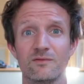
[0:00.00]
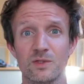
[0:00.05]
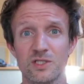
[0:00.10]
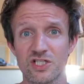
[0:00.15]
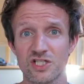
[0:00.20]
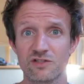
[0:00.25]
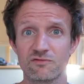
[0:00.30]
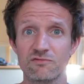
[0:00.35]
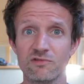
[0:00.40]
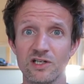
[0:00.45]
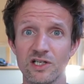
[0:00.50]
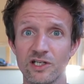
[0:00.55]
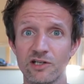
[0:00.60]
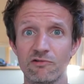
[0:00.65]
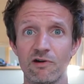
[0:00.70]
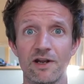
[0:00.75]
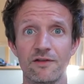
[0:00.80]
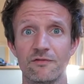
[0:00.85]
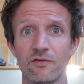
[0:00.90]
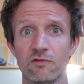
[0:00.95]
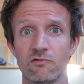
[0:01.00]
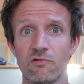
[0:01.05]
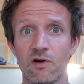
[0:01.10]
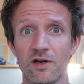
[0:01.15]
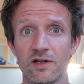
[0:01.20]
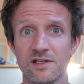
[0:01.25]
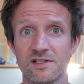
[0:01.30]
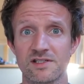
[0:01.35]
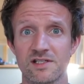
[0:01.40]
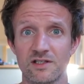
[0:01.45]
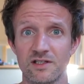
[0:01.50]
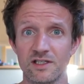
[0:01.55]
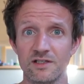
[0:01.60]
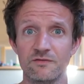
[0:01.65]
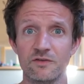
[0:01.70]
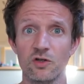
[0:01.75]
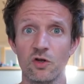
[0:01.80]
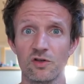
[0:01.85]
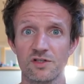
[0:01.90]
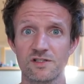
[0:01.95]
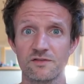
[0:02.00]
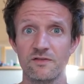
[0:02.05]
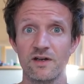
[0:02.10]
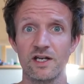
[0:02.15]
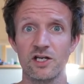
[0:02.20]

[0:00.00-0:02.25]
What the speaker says: which is really great for runners. It gives you lots of